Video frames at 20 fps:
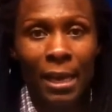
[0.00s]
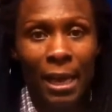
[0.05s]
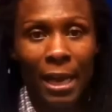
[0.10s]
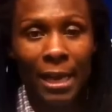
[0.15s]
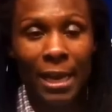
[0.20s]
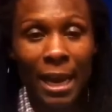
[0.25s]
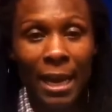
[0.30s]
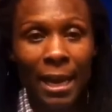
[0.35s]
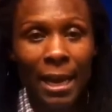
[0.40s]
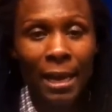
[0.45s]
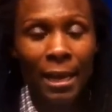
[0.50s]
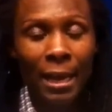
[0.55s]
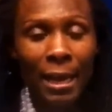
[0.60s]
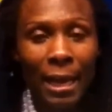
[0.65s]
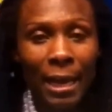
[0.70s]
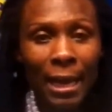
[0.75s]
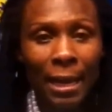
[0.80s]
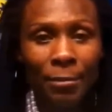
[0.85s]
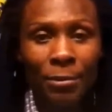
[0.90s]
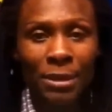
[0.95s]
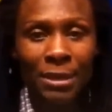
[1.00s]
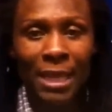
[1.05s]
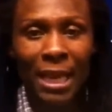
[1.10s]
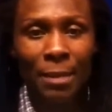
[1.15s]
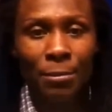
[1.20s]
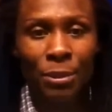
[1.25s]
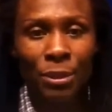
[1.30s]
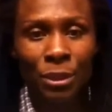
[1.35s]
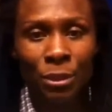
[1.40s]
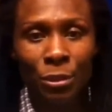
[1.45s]
And I was
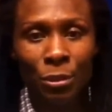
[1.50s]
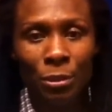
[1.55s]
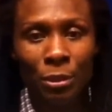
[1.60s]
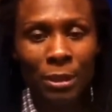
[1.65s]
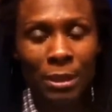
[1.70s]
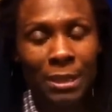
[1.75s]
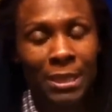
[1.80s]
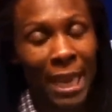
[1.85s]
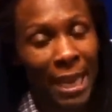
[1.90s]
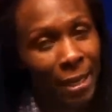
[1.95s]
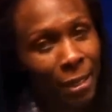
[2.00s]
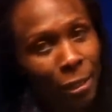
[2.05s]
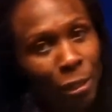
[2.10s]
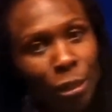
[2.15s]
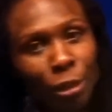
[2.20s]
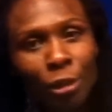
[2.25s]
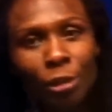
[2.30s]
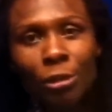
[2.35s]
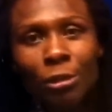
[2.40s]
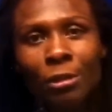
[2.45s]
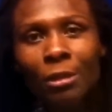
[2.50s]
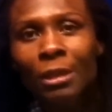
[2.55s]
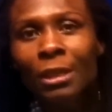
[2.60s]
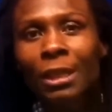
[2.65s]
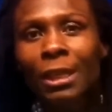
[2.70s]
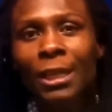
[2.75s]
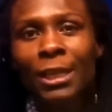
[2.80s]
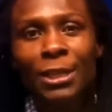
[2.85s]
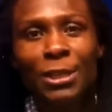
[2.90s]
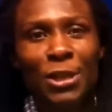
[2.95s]
able to take a little,
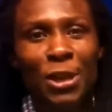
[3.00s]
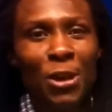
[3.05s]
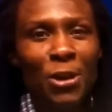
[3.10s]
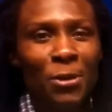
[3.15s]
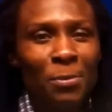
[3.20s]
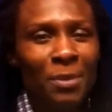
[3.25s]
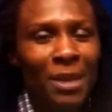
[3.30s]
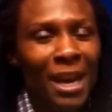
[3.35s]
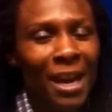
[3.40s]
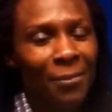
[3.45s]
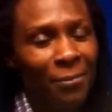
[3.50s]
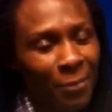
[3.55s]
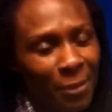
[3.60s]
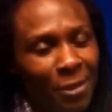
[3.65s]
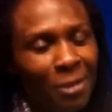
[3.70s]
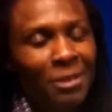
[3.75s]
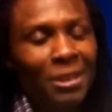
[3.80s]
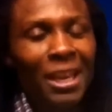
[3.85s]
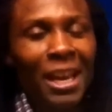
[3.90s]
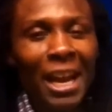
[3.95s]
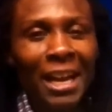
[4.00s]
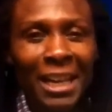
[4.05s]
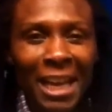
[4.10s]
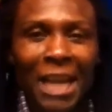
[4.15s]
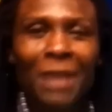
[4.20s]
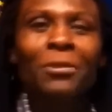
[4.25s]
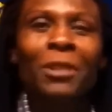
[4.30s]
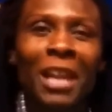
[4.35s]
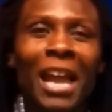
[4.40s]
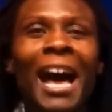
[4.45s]
you know, but I feel that I
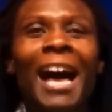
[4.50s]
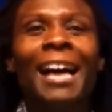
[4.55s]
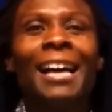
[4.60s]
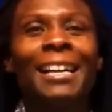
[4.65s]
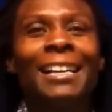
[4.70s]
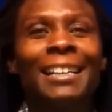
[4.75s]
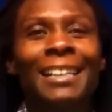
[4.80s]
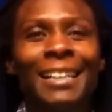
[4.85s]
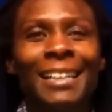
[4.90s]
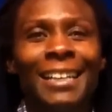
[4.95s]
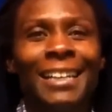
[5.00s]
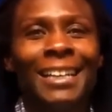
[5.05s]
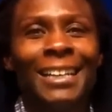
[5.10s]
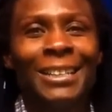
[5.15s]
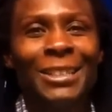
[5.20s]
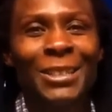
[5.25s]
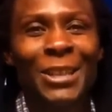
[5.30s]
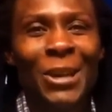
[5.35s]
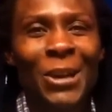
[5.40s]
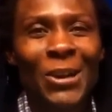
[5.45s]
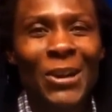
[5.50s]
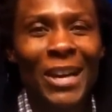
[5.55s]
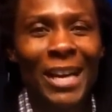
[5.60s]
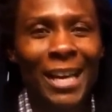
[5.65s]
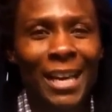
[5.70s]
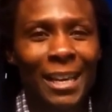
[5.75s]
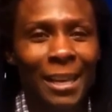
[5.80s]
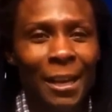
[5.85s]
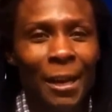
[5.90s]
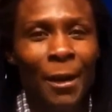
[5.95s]
gave a lot, you know,
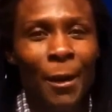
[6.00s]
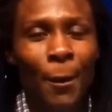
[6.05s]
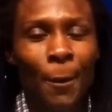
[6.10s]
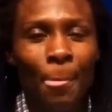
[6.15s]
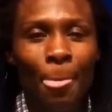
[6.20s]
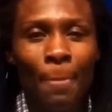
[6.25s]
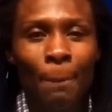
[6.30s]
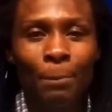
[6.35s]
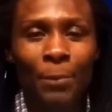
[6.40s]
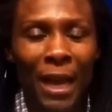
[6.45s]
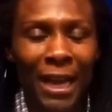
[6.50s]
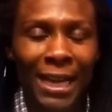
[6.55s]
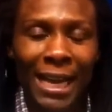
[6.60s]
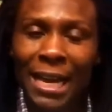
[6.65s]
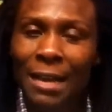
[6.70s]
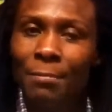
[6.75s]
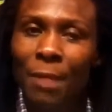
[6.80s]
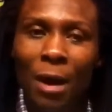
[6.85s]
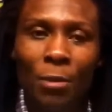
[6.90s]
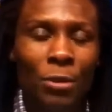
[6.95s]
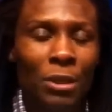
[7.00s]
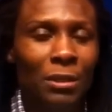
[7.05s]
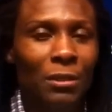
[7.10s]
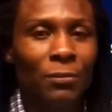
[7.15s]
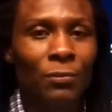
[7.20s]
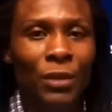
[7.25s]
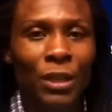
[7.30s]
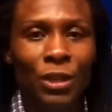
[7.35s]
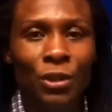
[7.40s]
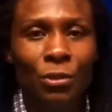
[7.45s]
and I came out with the
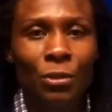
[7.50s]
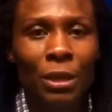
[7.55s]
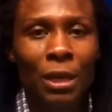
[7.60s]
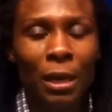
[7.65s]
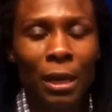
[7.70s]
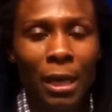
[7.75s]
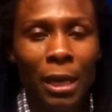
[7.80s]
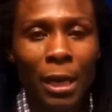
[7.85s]
victory.